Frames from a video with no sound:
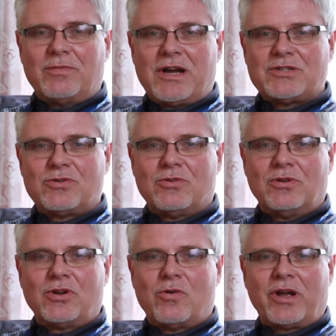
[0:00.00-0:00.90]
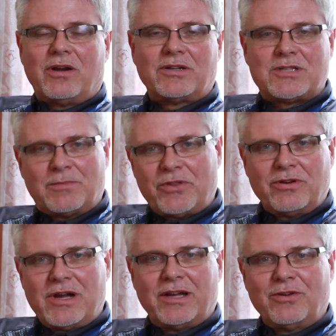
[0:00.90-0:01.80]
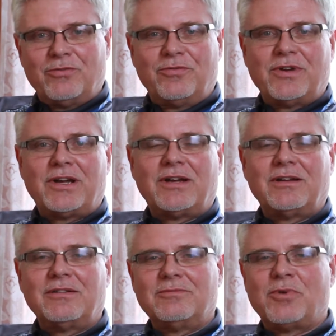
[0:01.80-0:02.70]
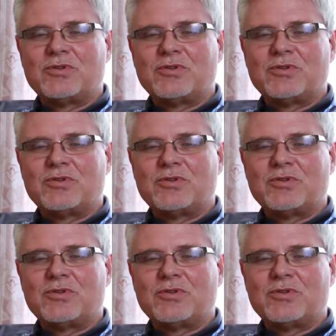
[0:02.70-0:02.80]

from high school and going on to some other kind of